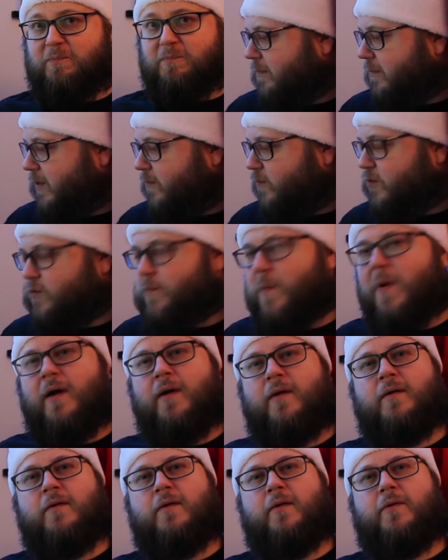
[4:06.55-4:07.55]
That was
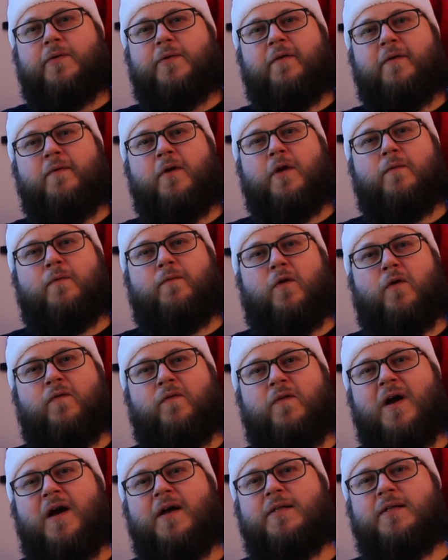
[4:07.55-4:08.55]
my review of
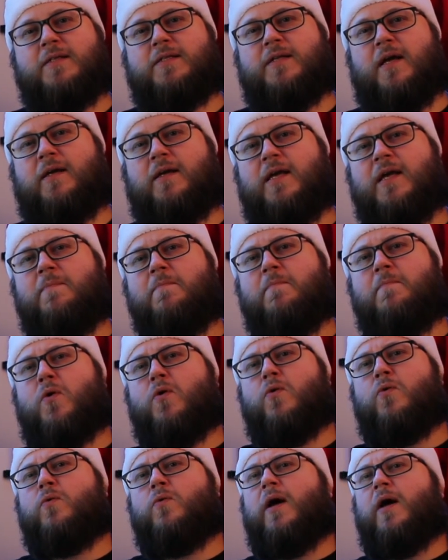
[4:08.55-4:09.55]
Guns
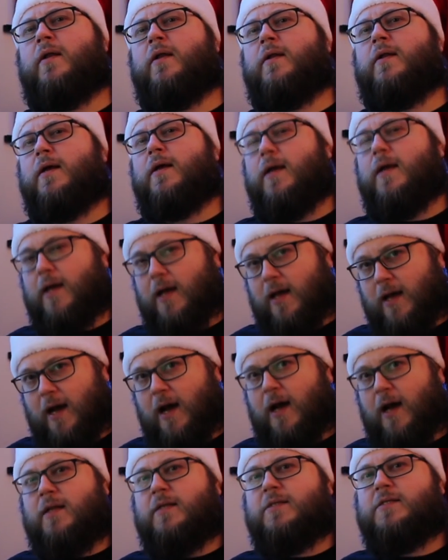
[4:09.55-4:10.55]
Akimbo, and
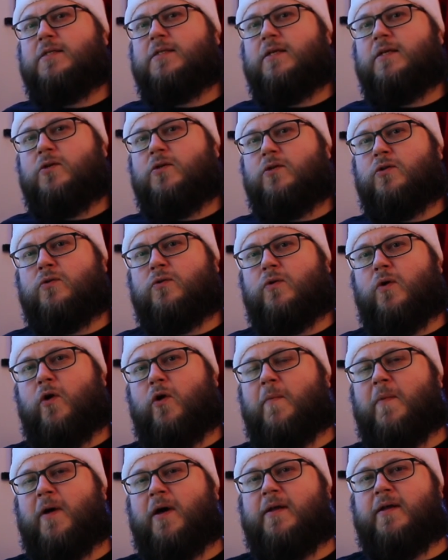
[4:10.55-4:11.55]
I'll see you on
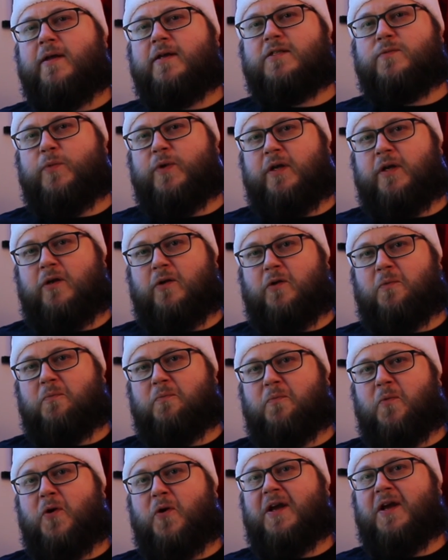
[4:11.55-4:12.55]
my next video.
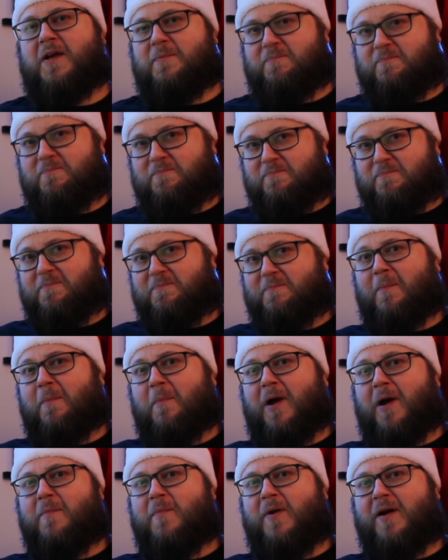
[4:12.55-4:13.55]
Okay,
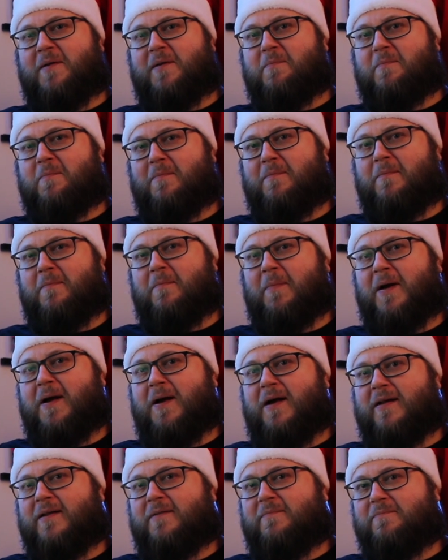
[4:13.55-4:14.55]
bye bye.
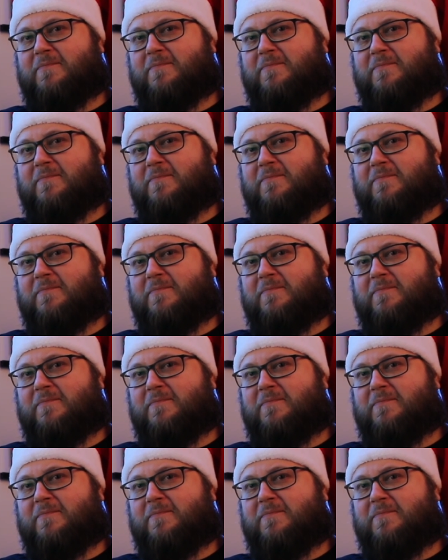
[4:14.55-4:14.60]
Bye.